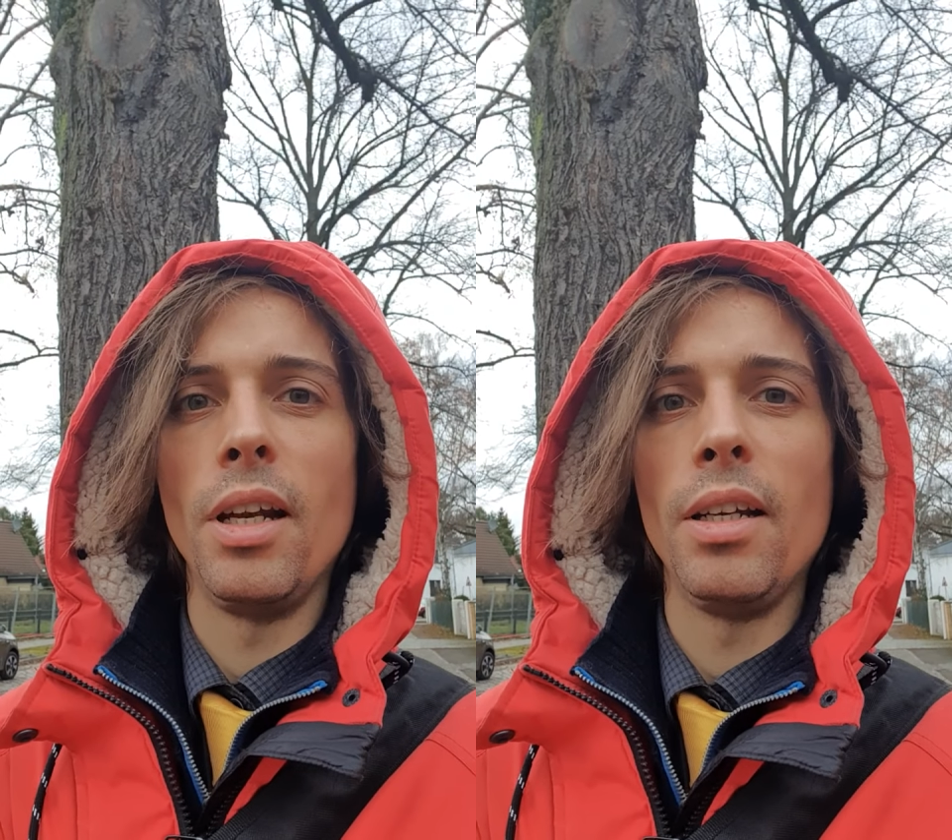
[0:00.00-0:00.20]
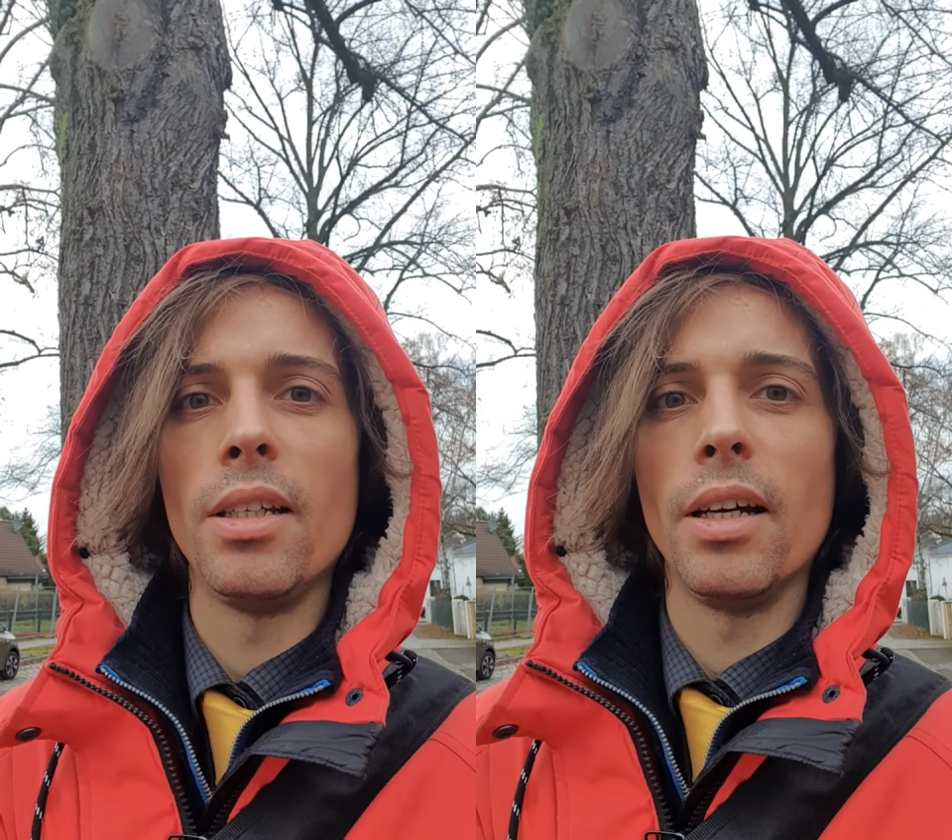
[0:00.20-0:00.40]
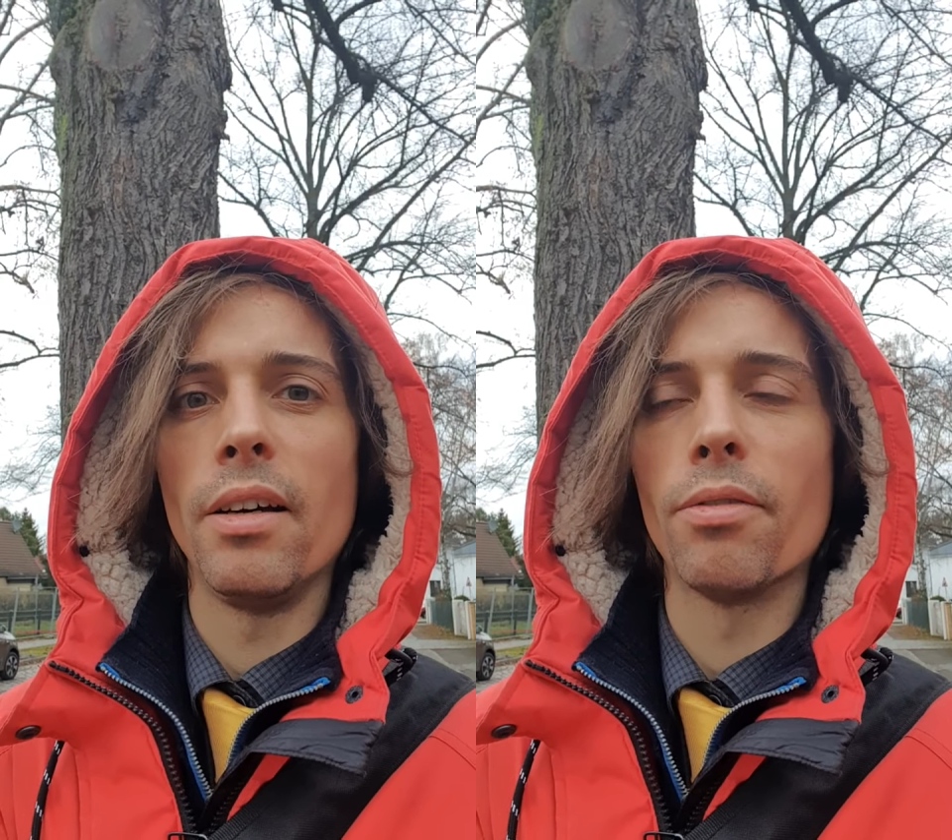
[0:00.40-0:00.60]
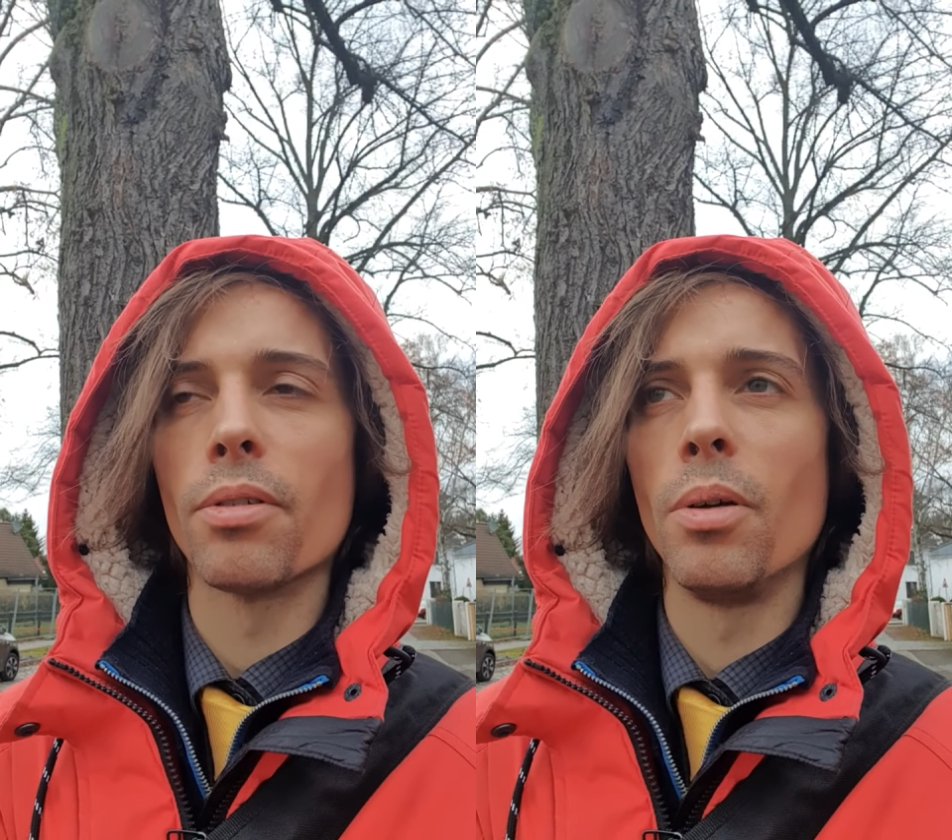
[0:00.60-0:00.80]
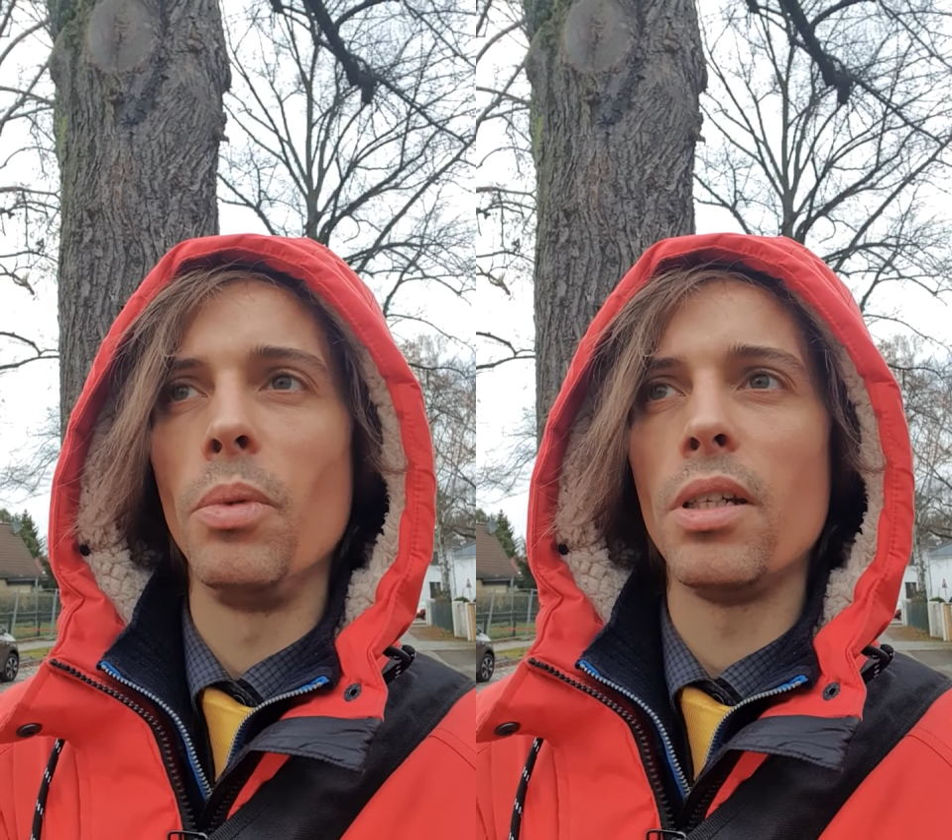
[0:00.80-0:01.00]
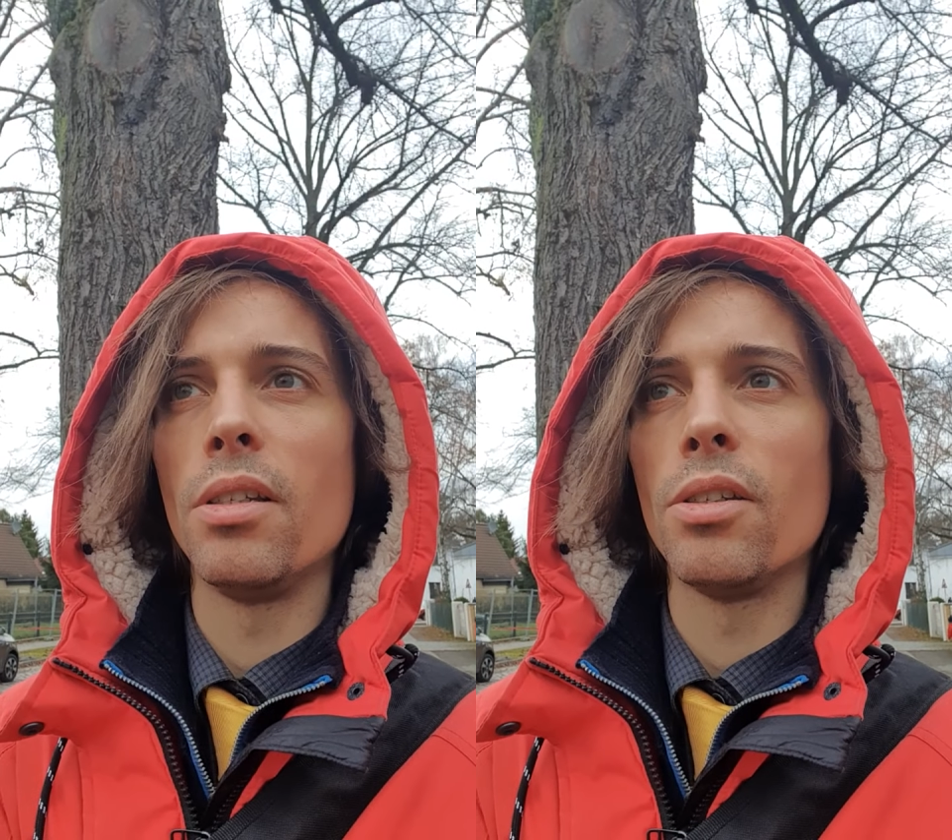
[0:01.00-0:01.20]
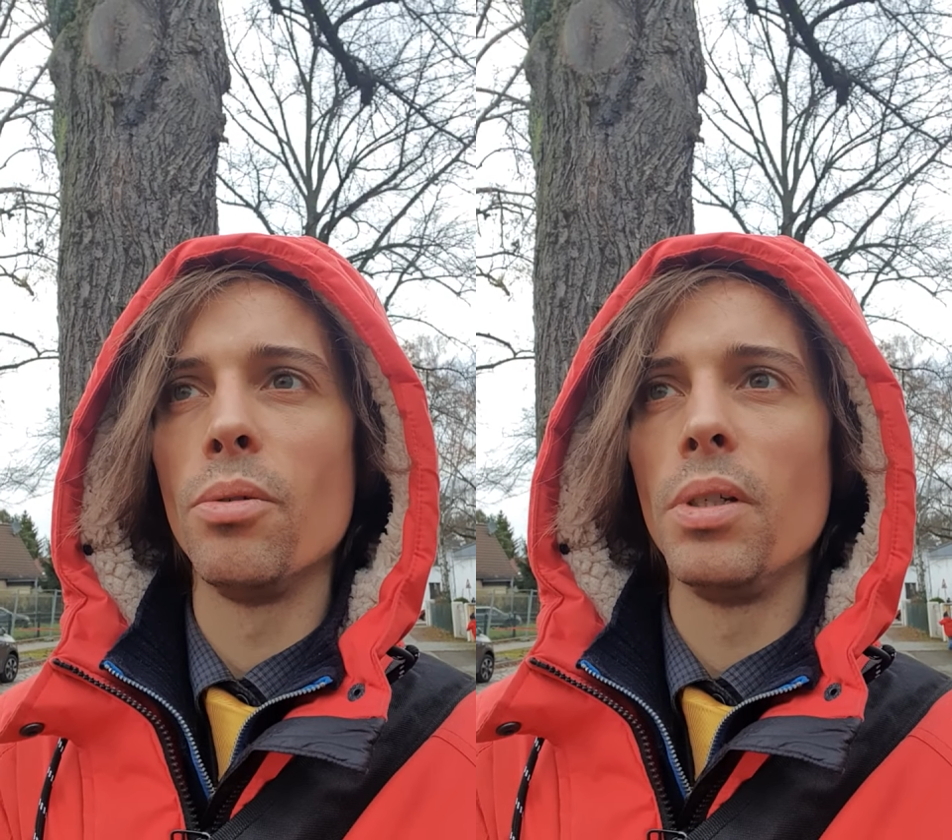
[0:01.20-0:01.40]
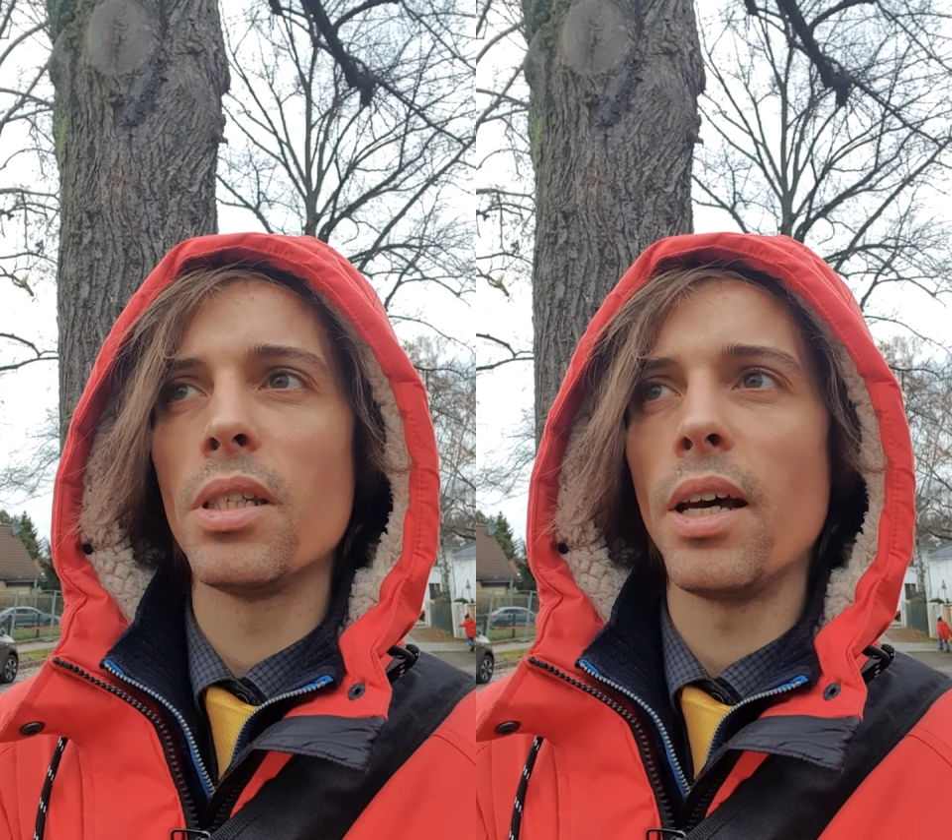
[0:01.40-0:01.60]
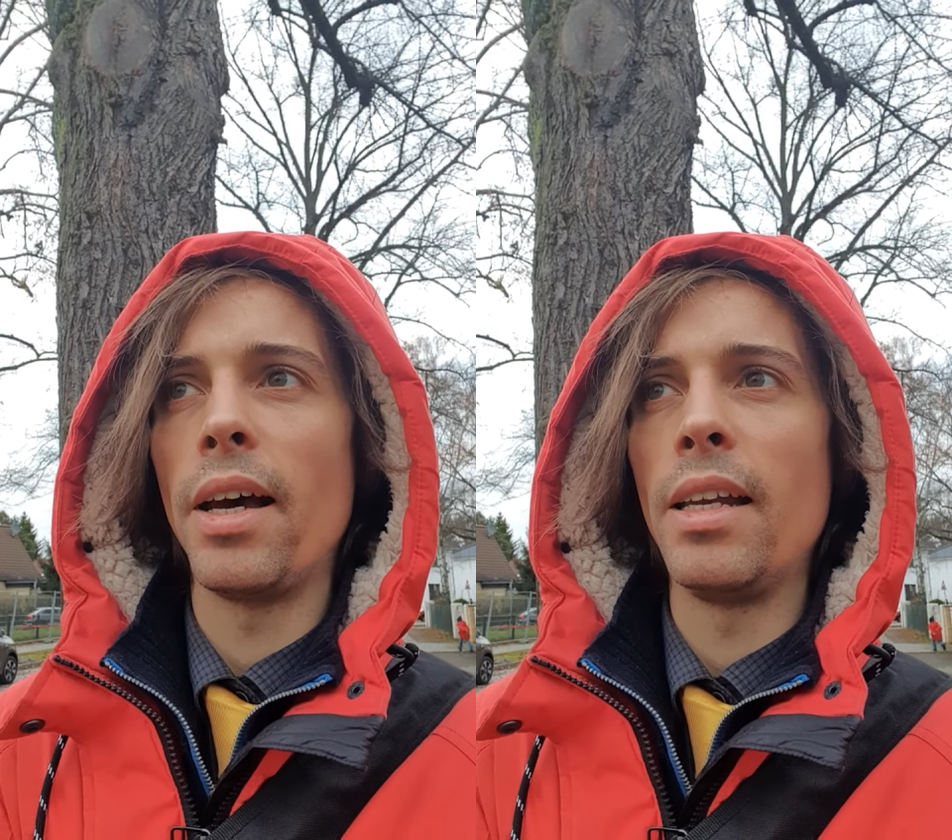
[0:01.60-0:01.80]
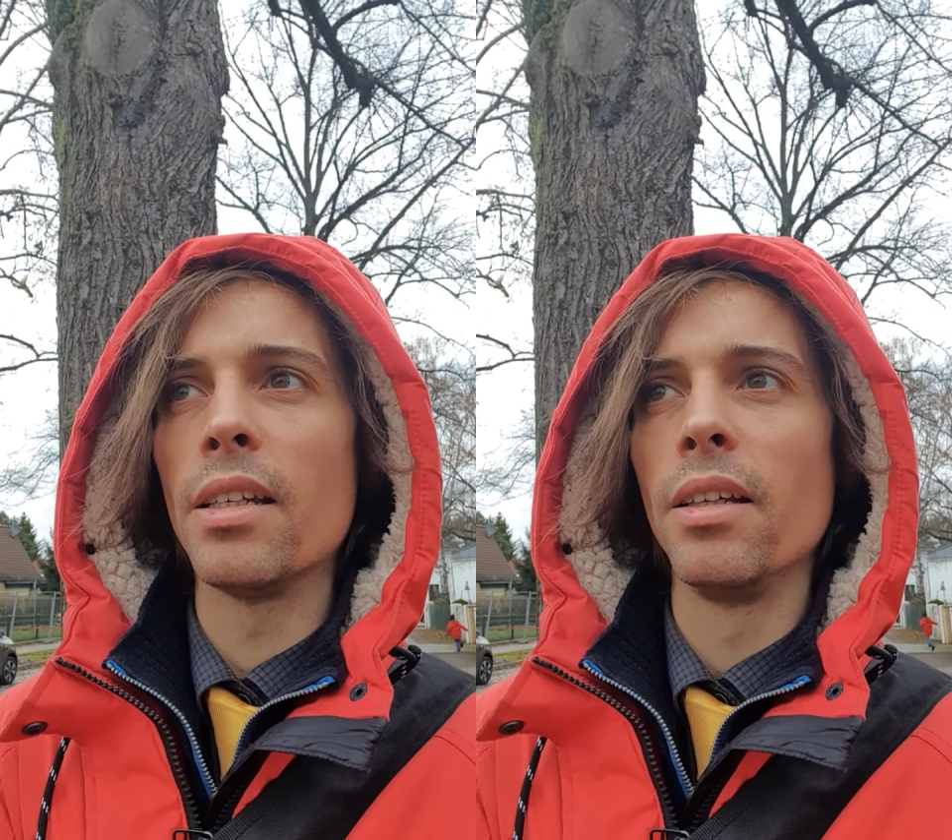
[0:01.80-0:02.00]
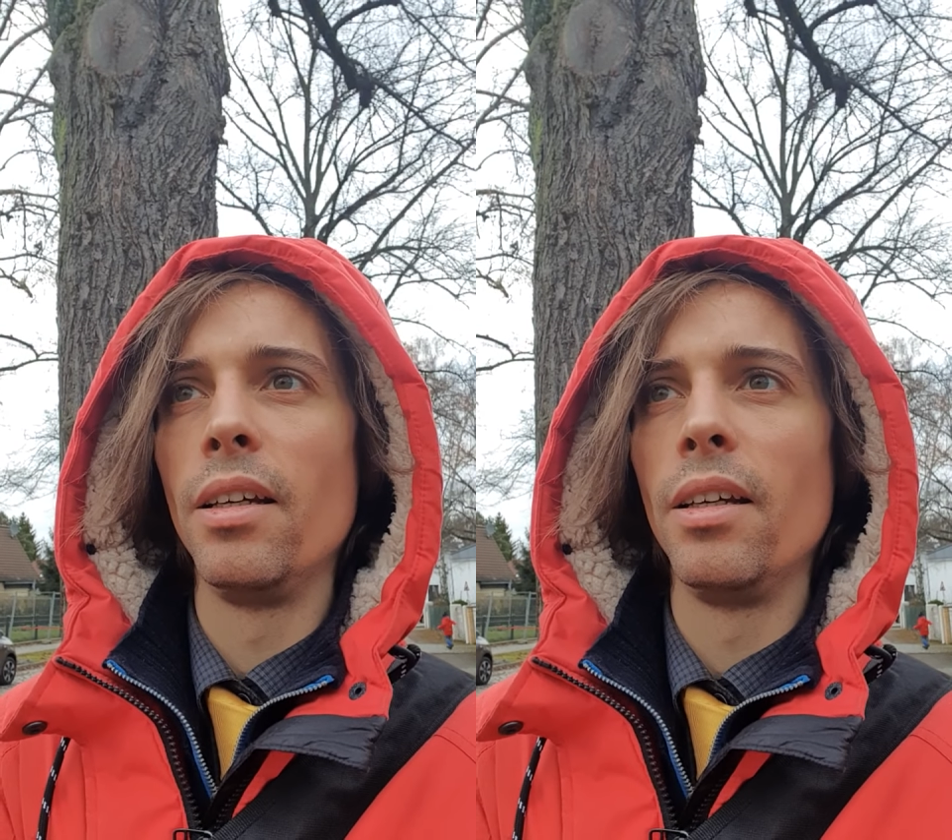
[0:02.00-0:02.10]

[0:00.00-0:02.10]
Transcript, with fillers: India have committed suicide,